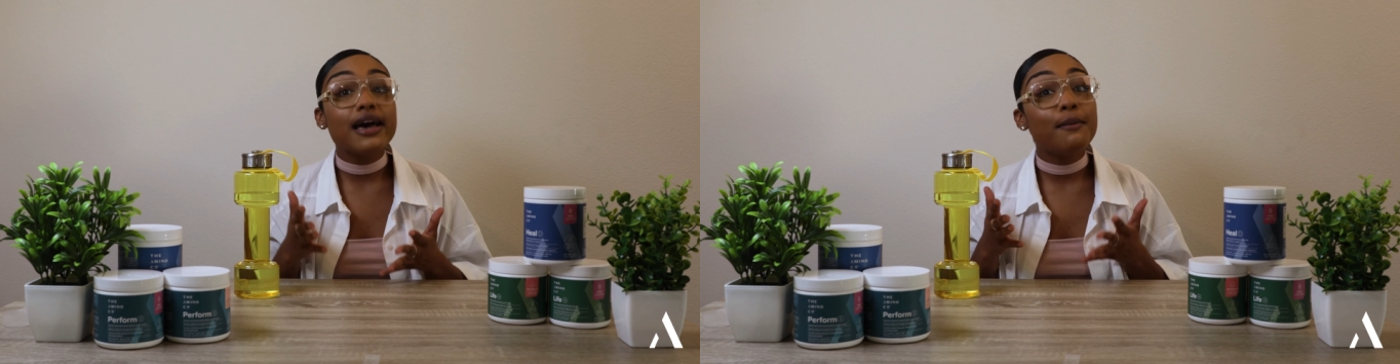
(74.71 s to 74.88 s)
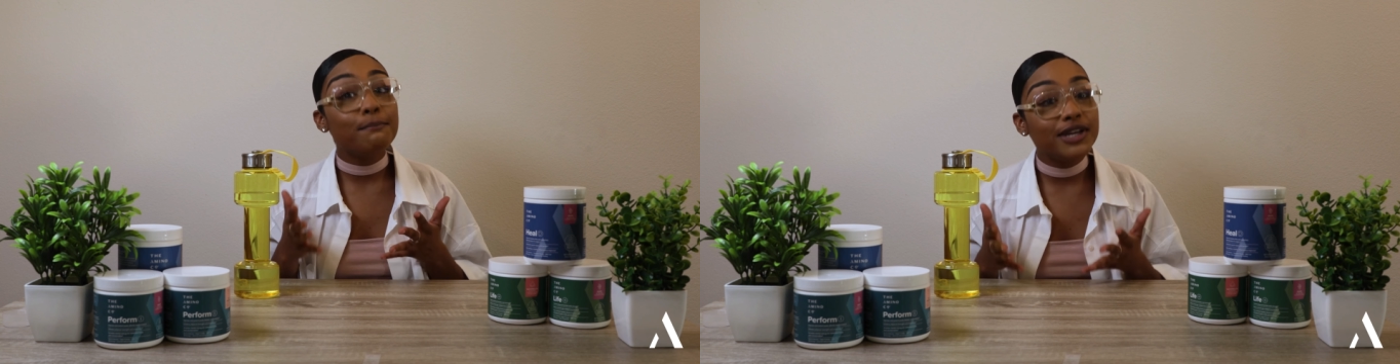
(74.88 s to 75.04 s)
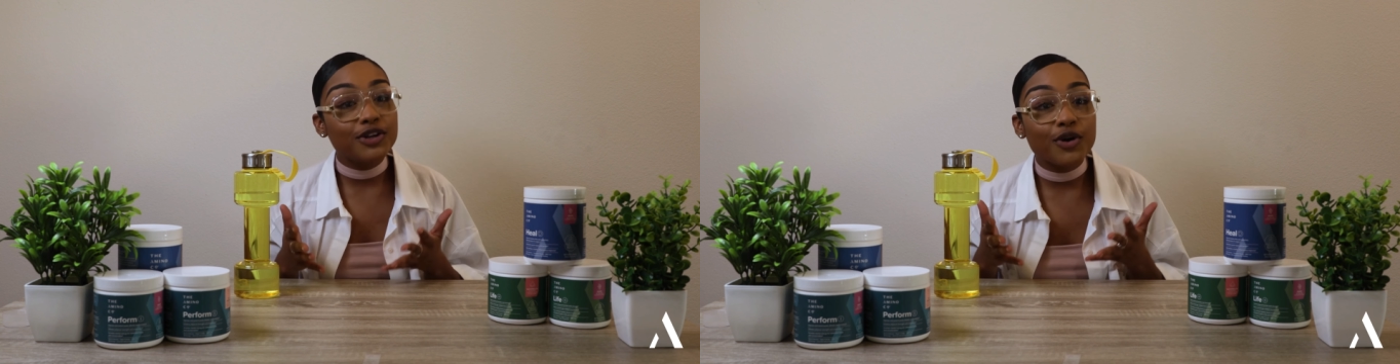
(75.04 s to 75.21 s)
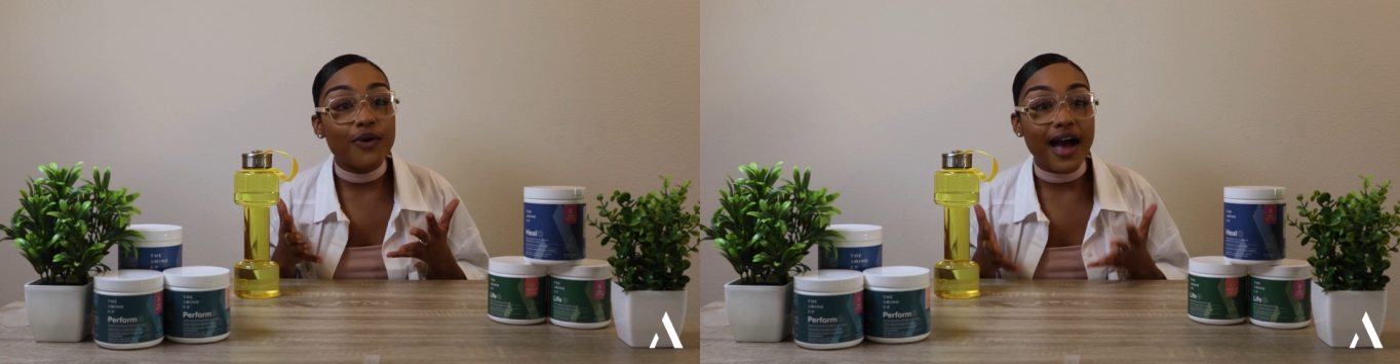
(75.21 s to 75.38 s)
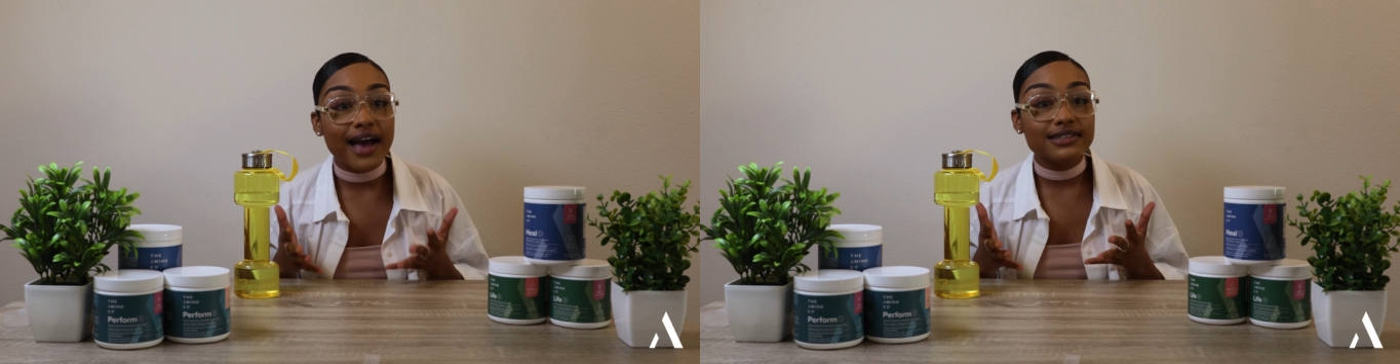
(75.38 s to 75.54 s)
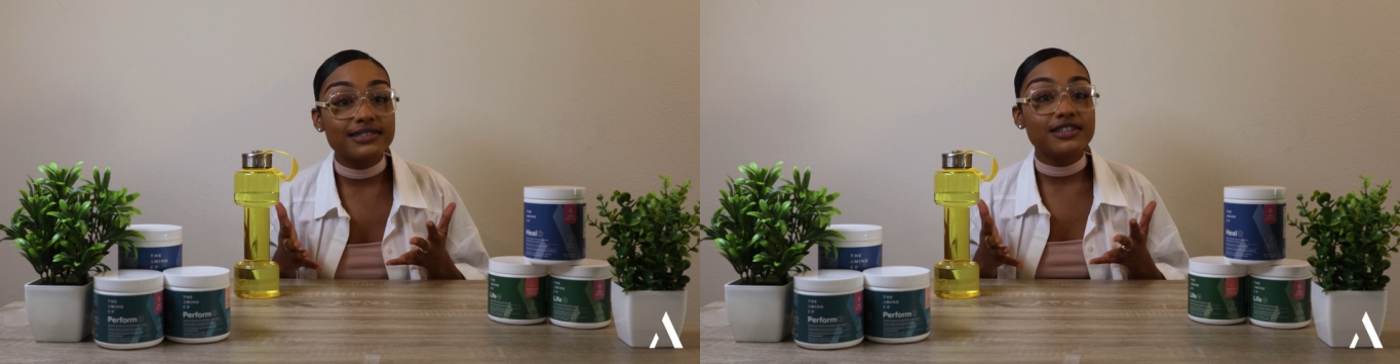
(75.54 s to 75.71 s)
amino
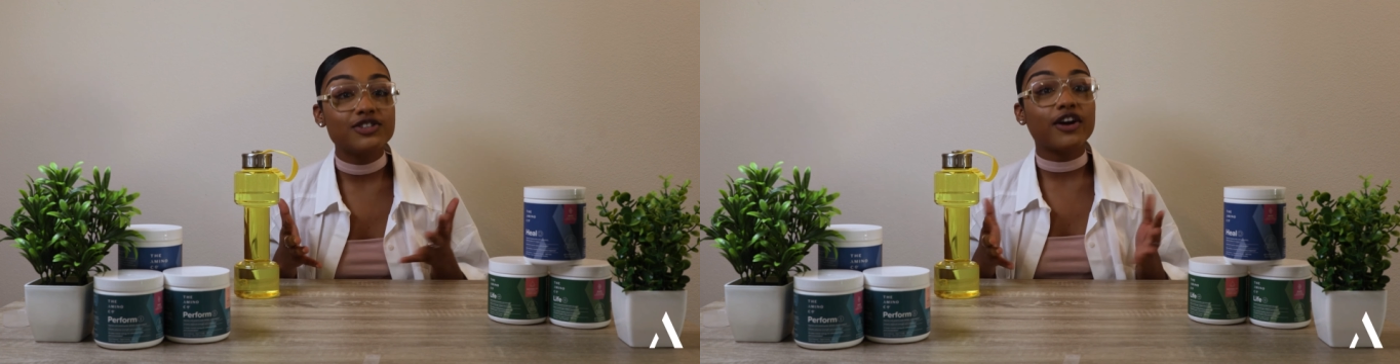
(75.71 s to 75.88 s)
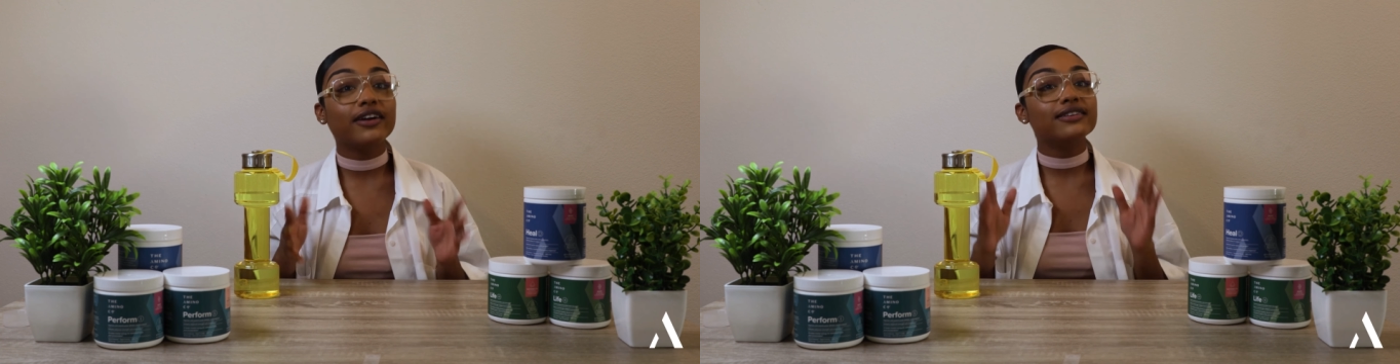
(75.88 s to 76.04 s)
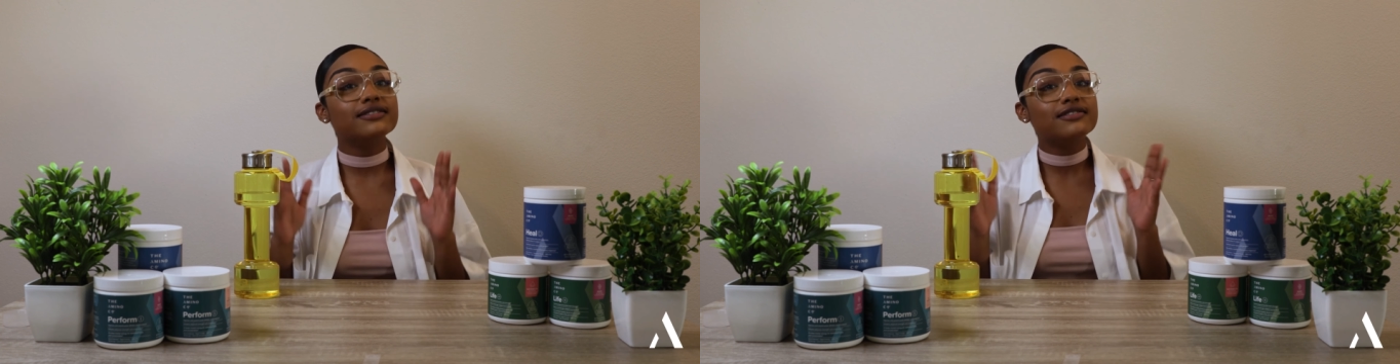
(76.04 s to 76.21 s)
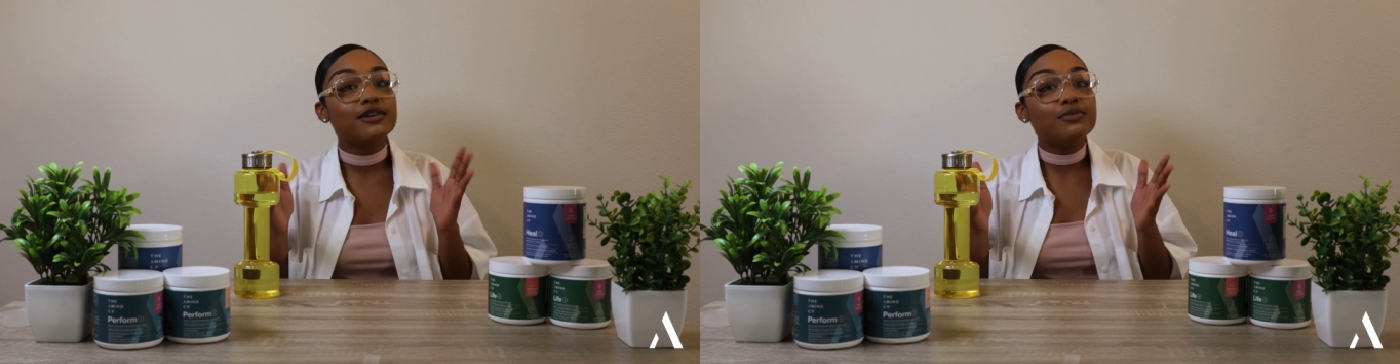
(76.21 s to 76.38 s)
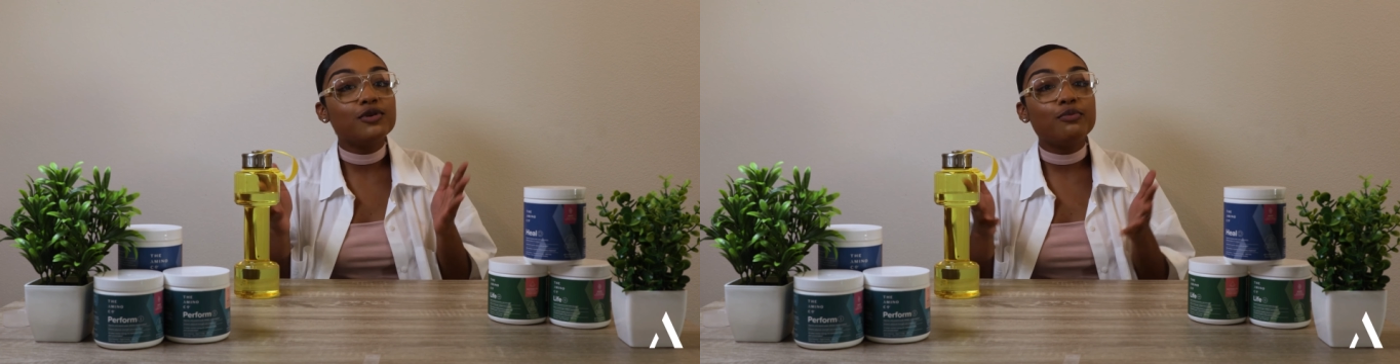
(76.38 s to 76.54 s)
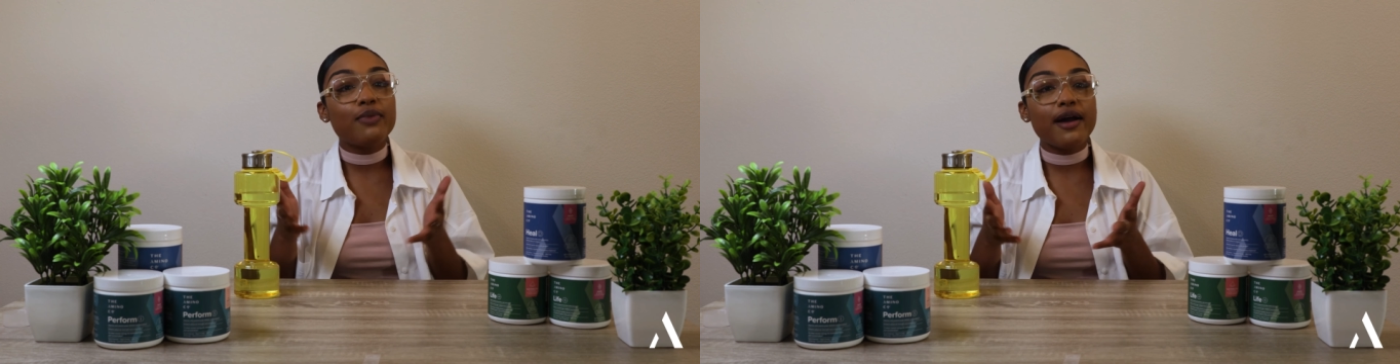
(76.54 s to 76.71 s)
acids are
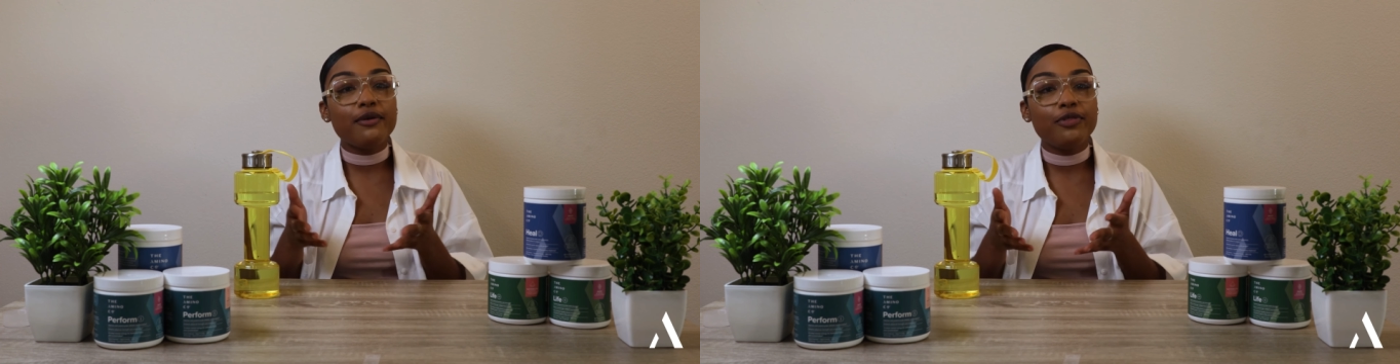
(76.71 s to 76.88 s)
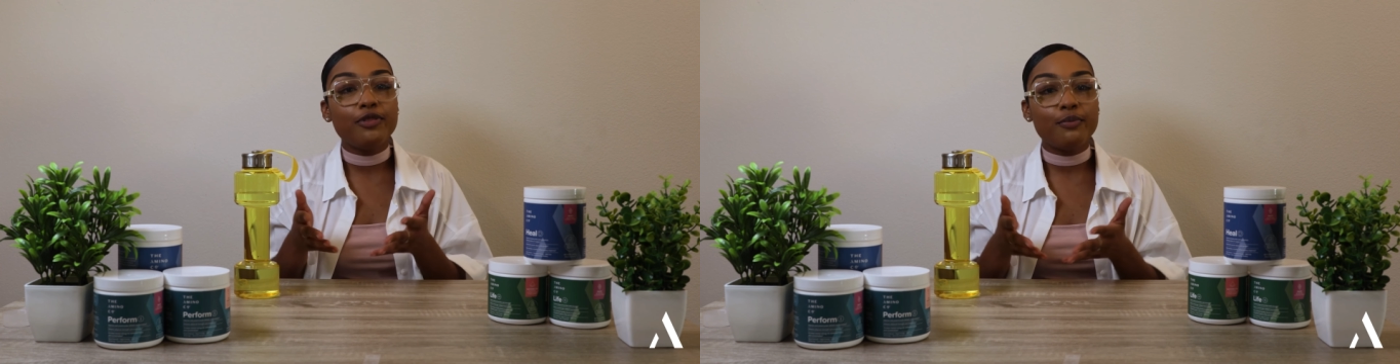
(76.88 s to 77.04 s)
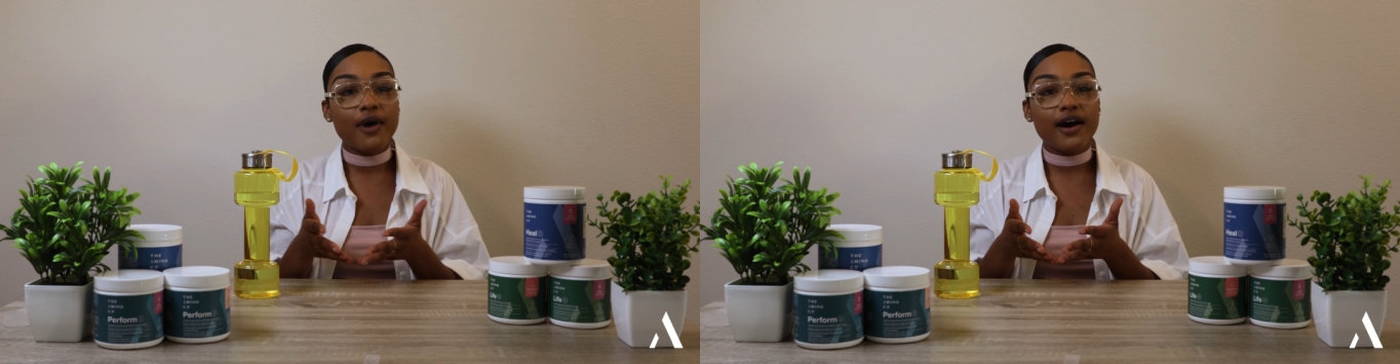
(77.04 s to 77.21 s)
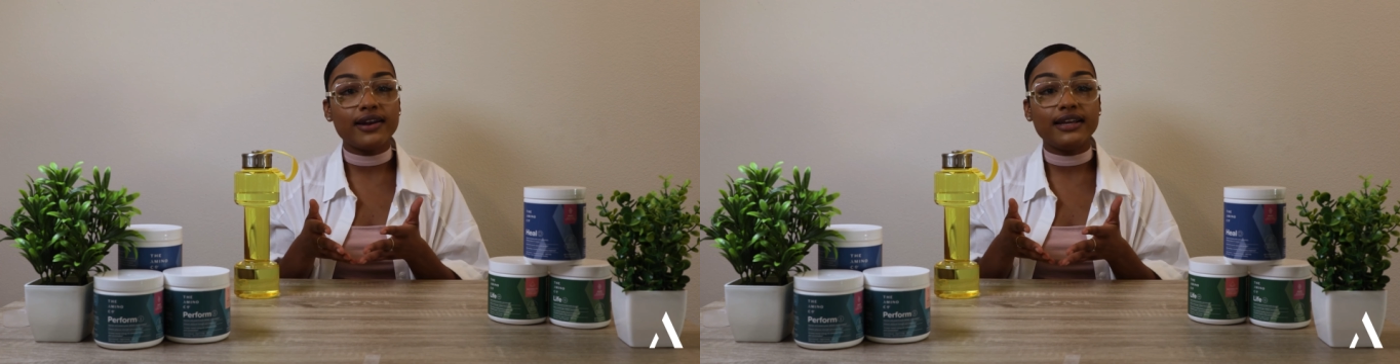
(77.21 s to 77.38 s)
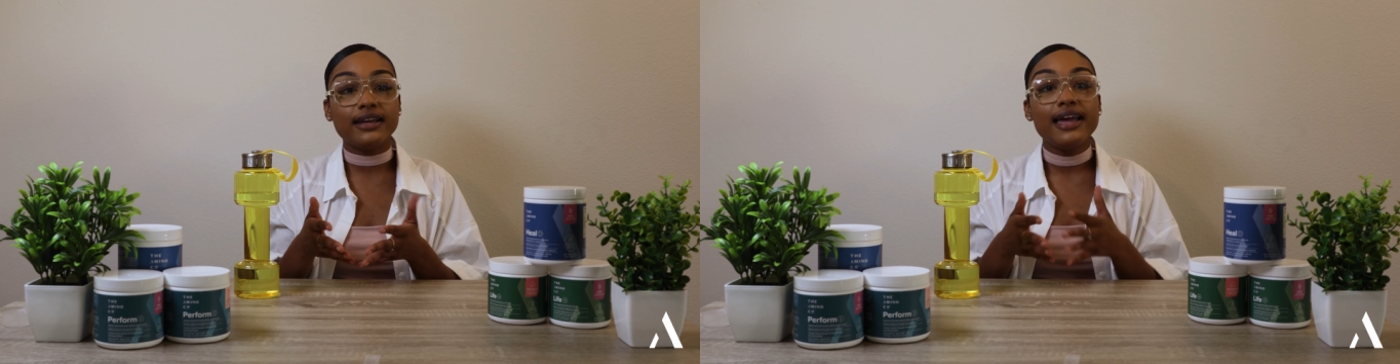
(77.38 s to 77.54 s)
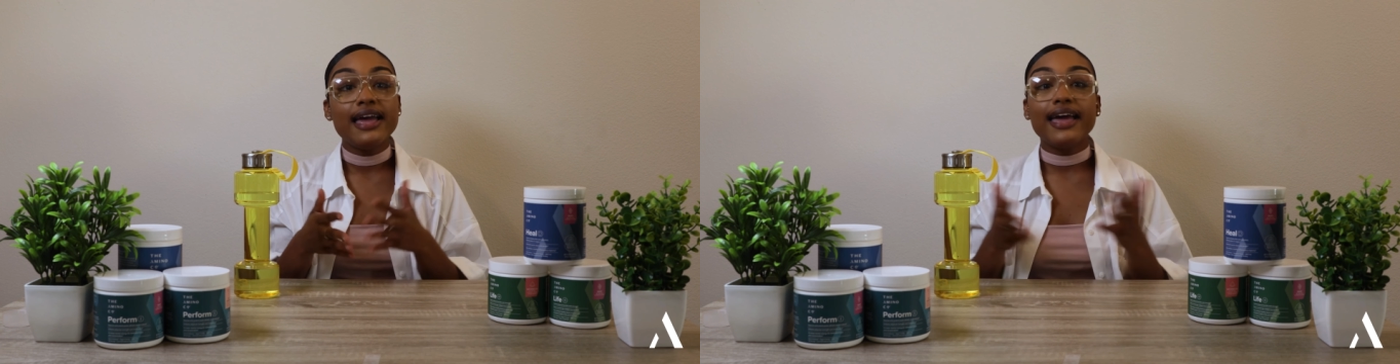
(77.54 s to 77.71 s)
assembled by the
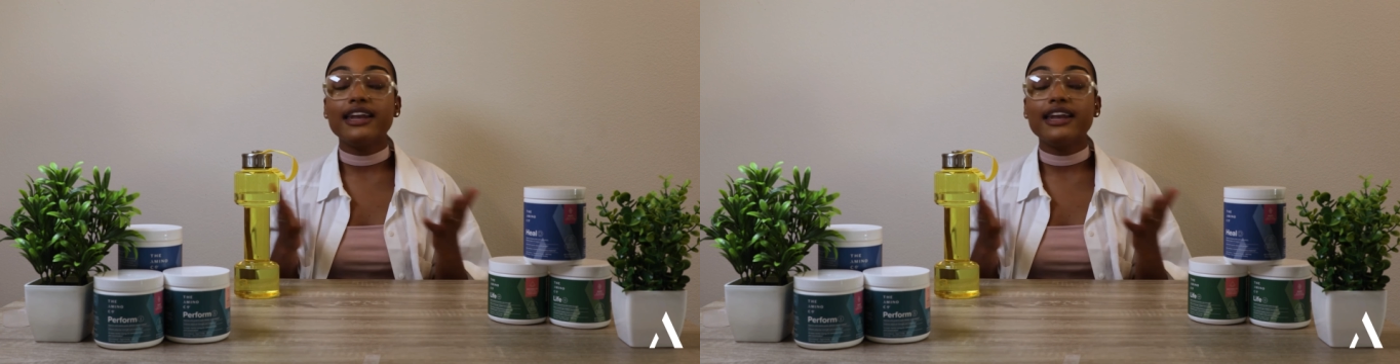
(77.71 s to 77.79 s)
body